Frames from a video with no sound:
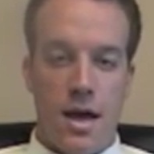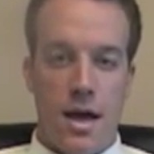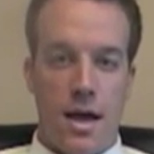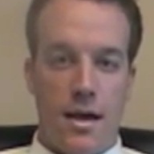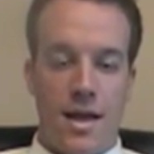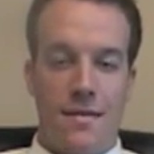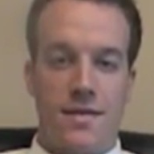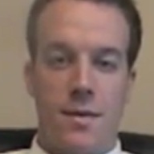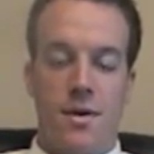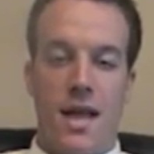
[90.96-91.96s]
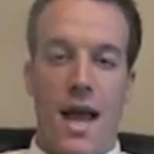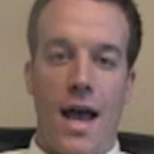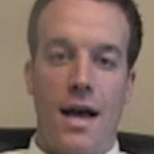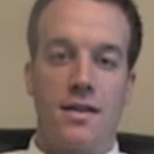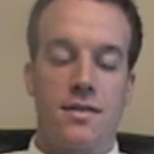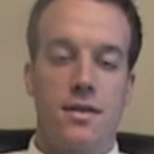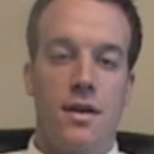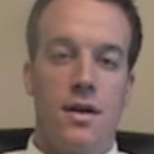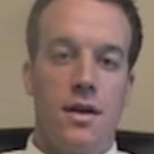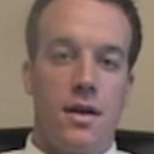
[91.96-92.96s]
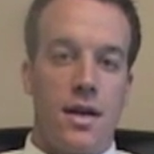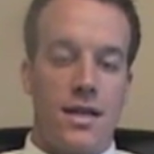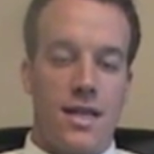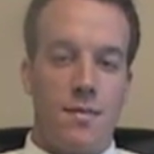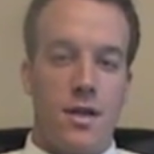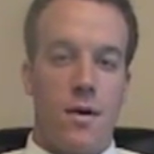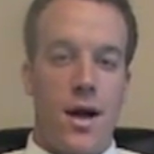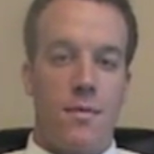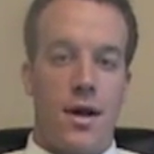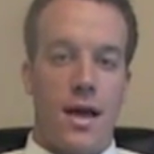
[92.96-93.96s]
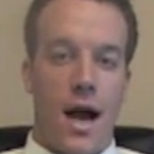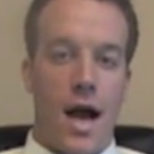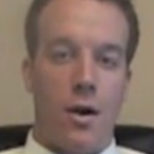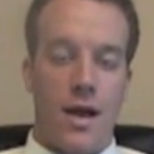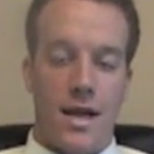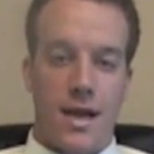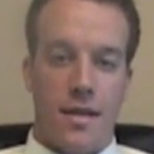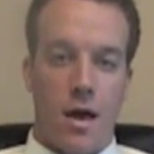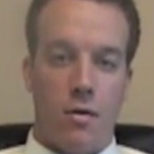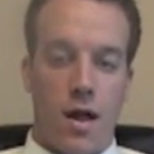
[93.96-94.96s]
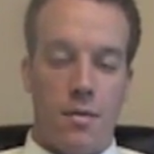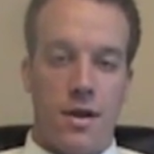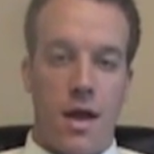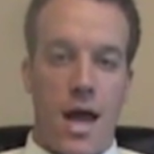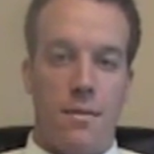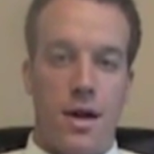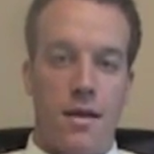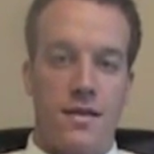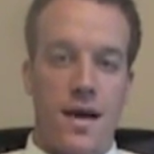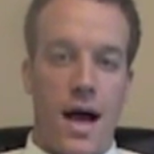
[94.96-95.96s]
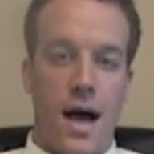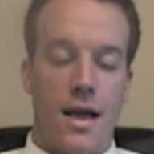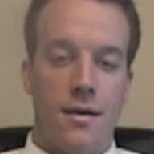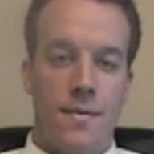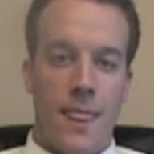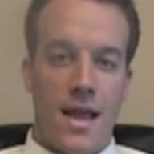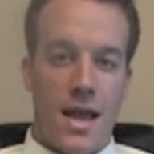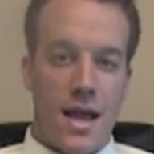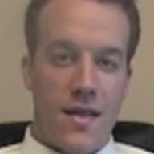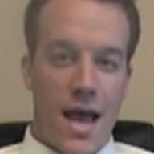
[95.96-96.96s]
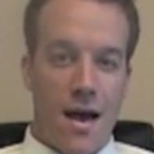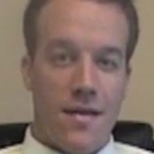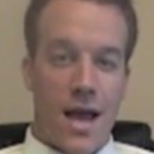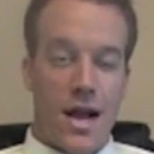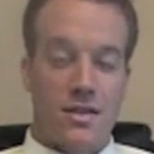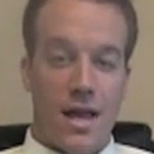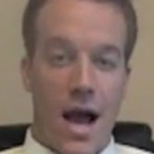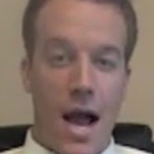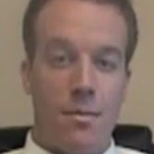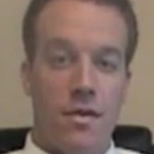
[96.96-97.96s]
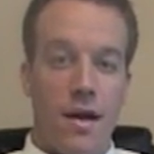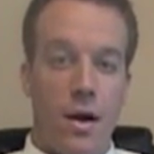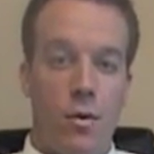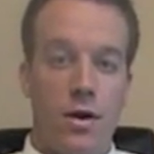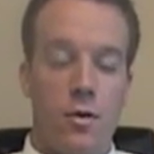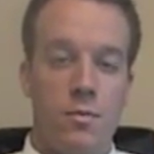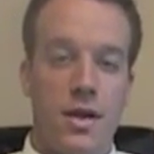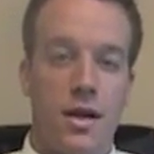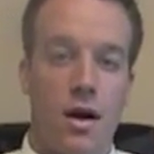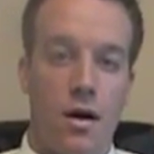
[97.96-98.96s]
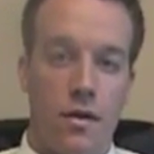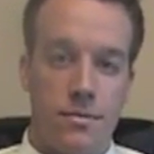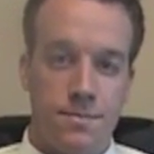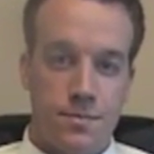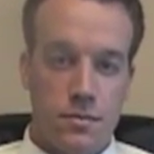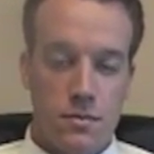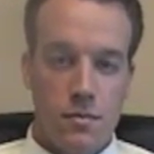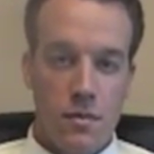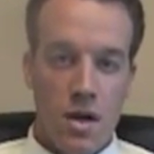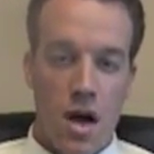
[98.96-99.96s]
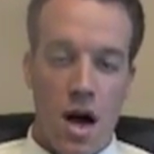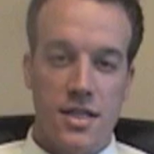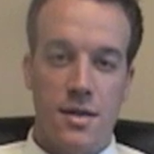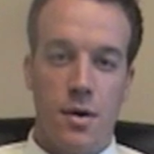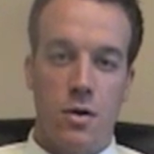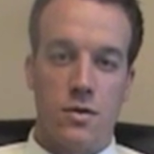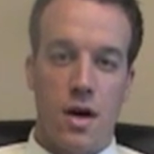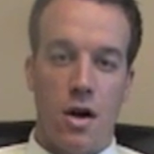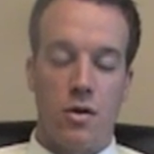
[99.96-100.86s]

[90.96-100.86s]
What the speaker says: If somebody has a TPO antibody high or an anti-thyroid globulin antibody that's high, and they have actually hyperthyroid, it would be called Hashimoto's